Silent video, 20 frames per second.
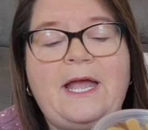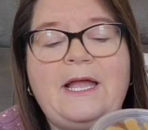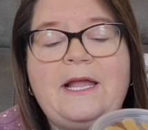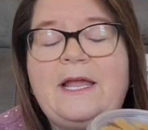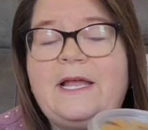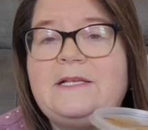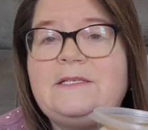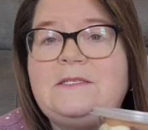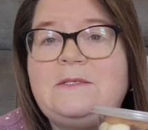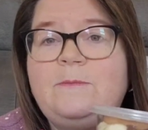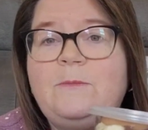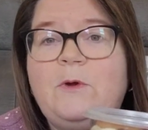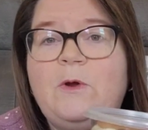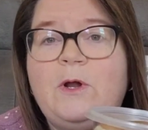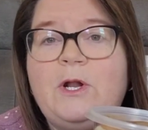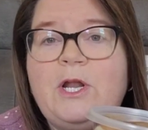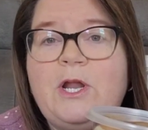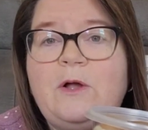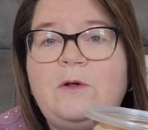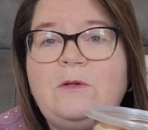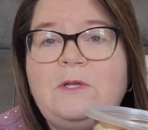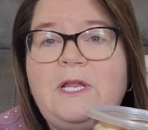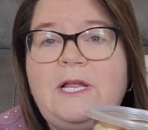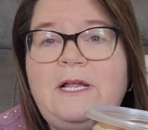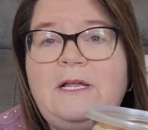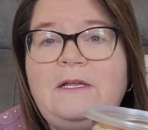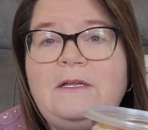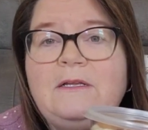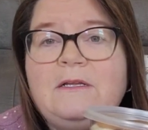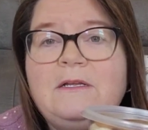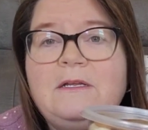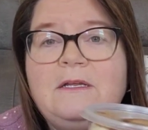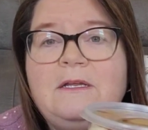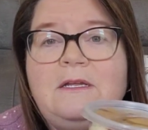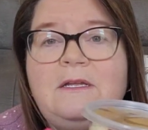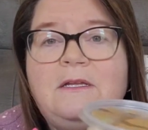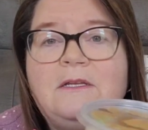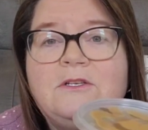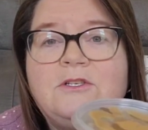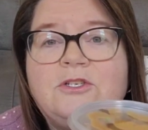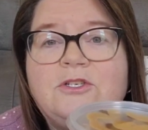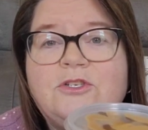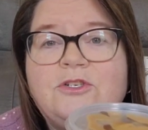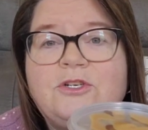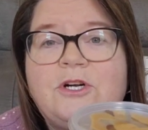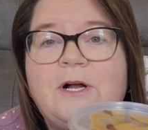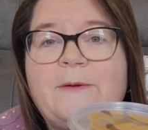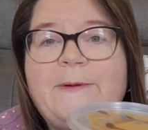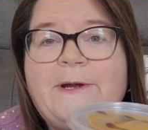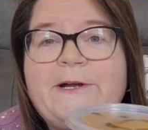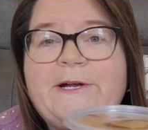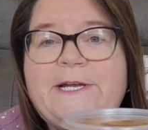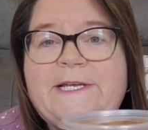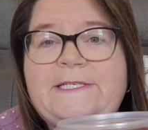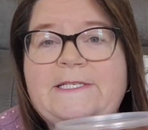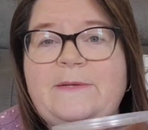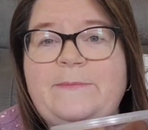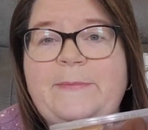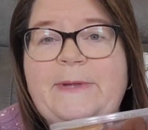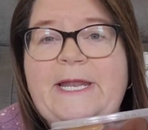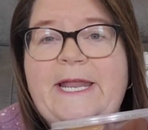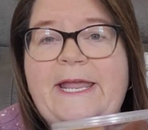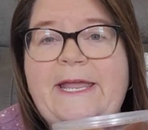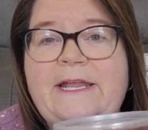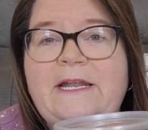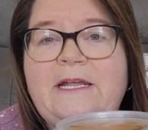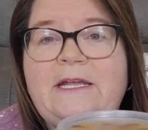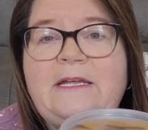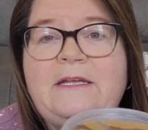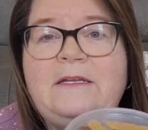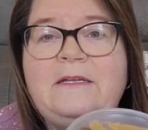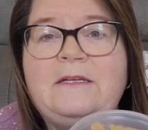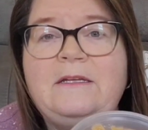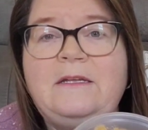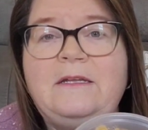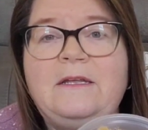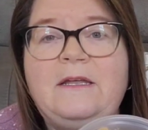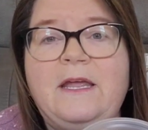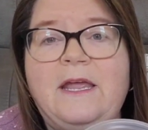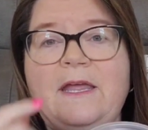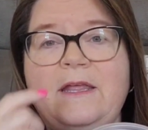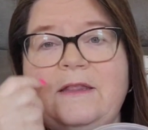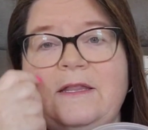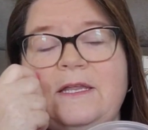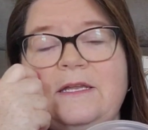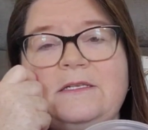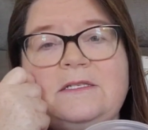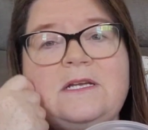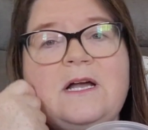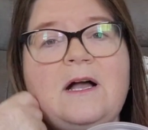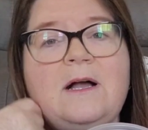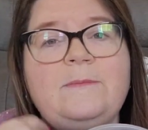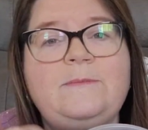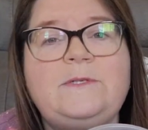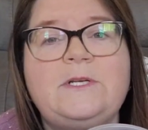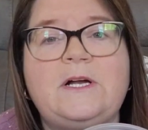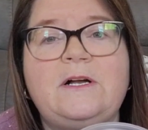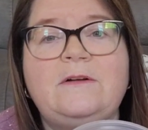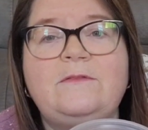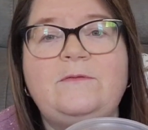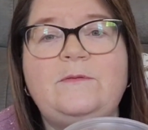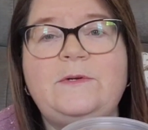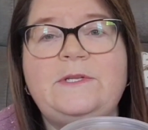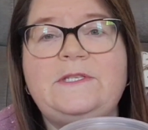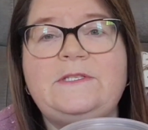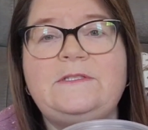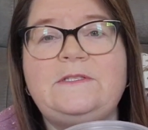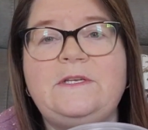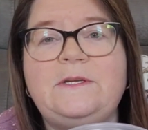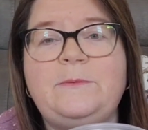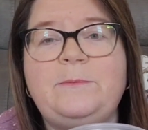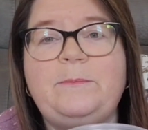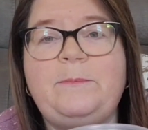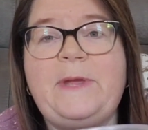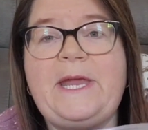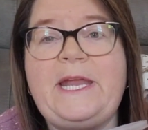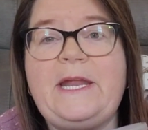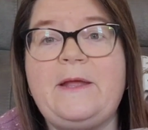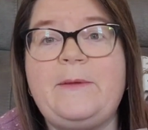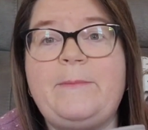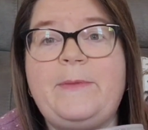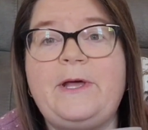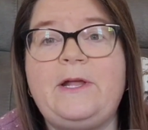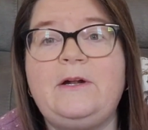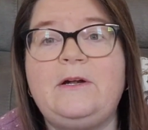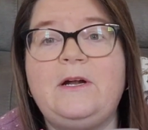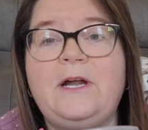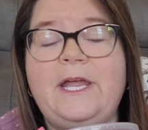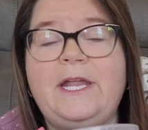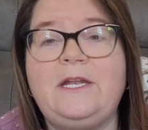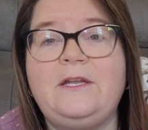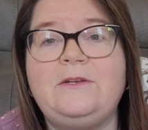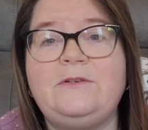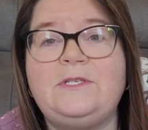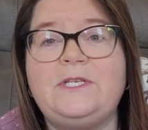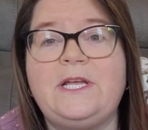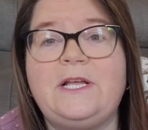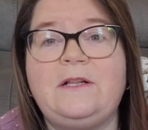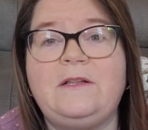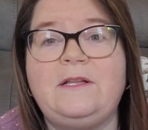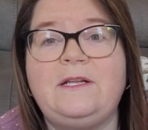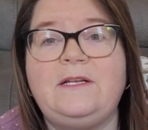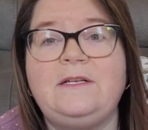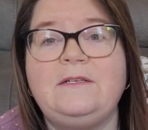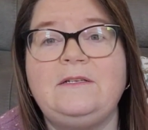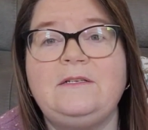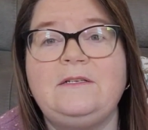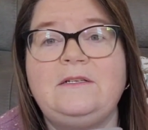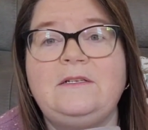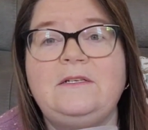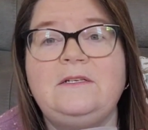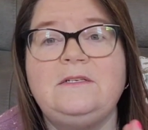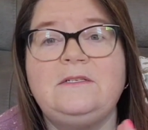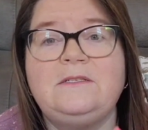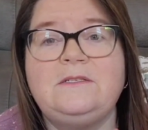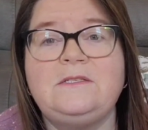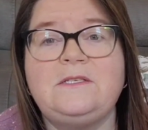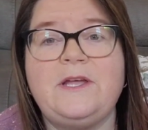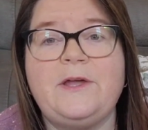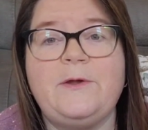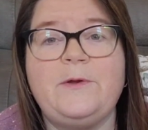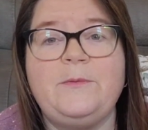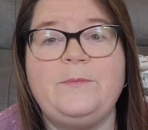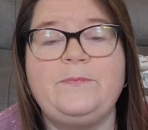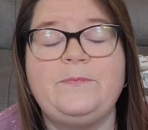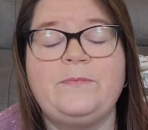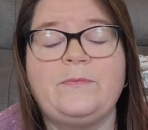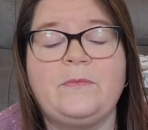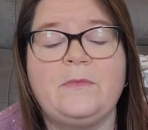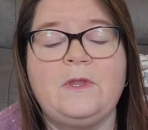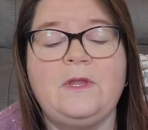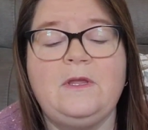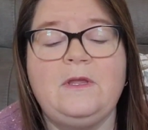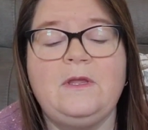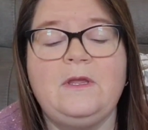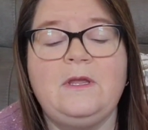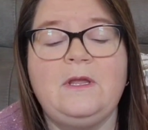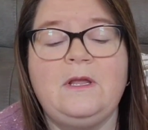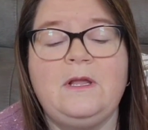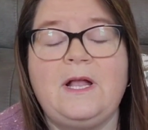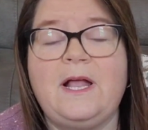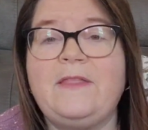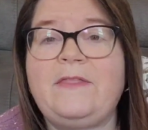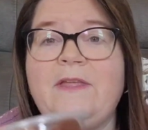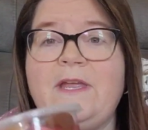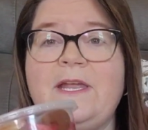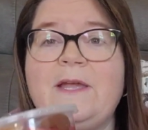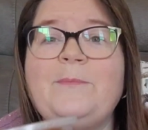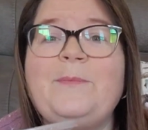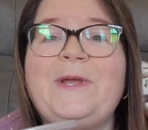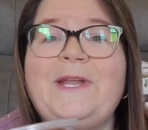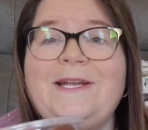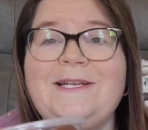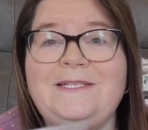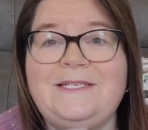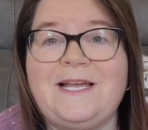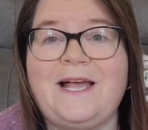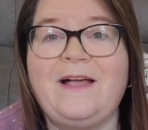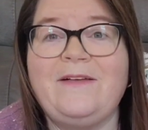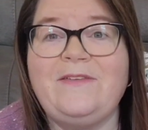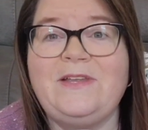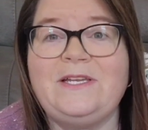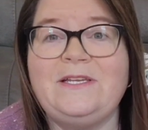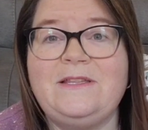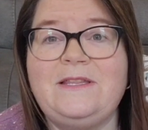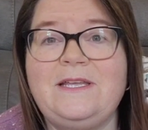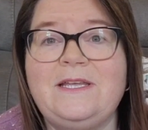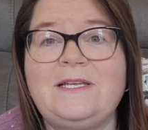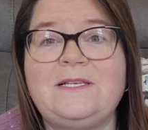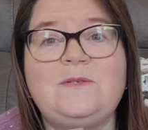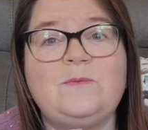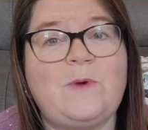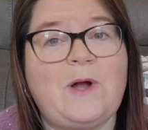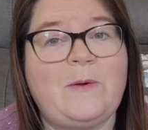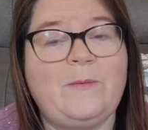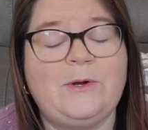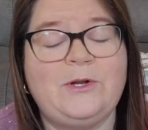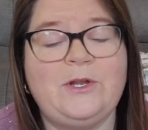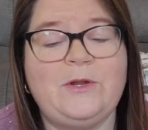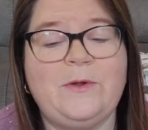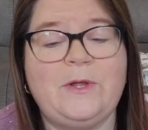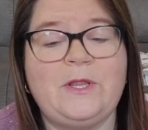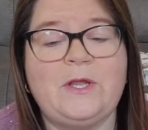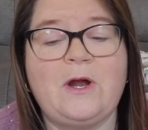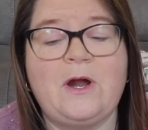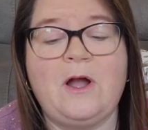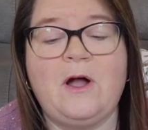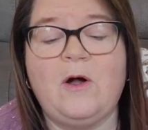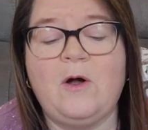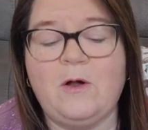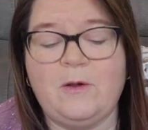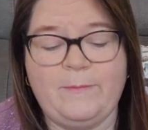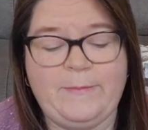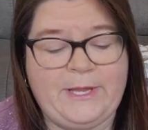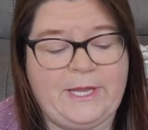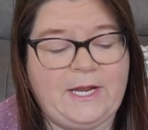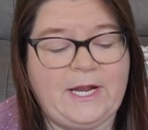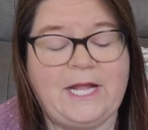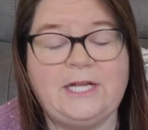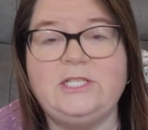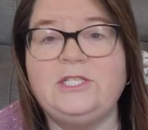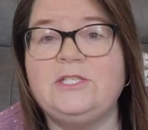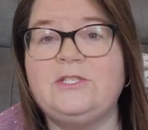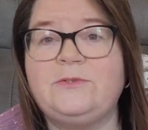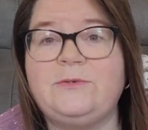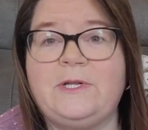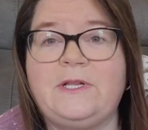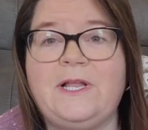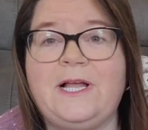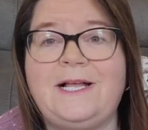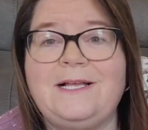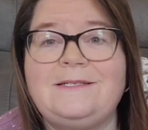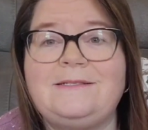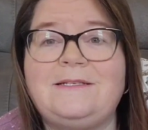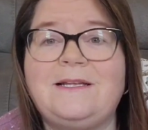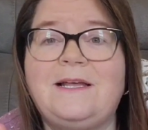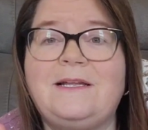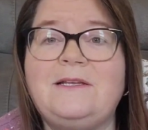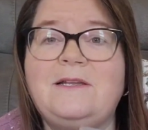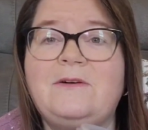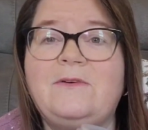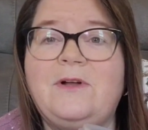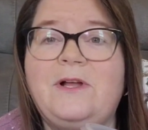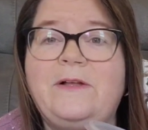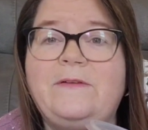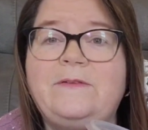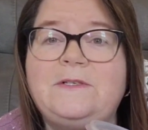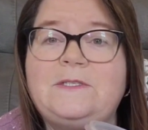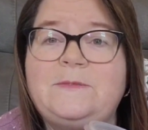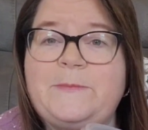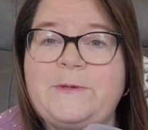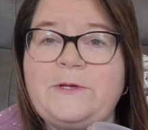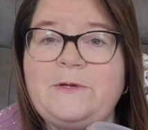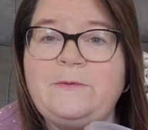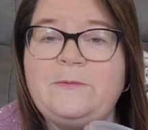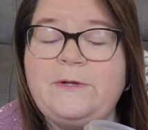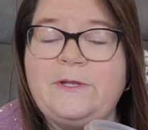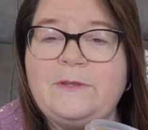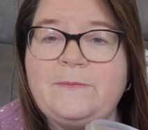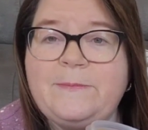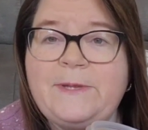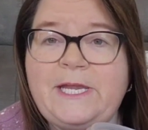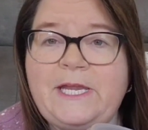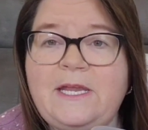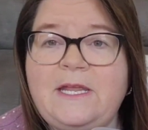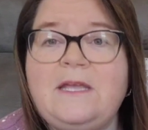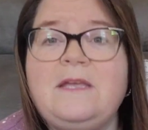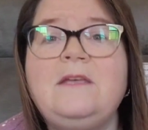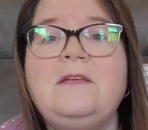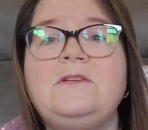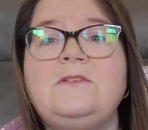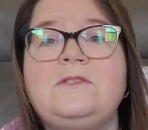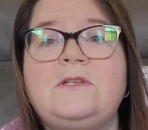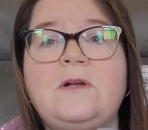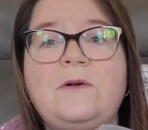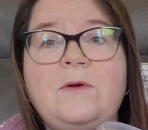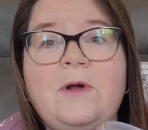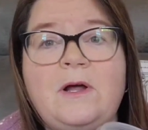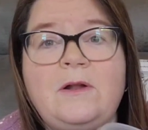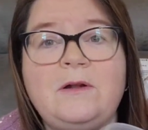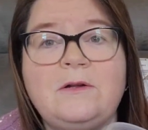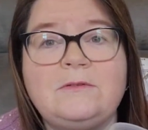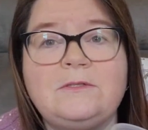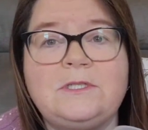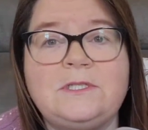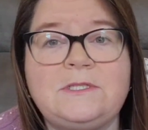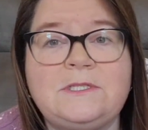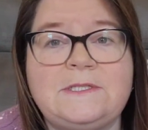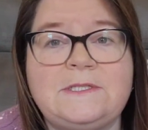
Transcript: I got some granola, strawberries and banana, and then topped off with some peanut butter and Nutella. So I think I'm going to dive into this while we're doing our haul, but I just realized I don't have a spoon with me, so hold on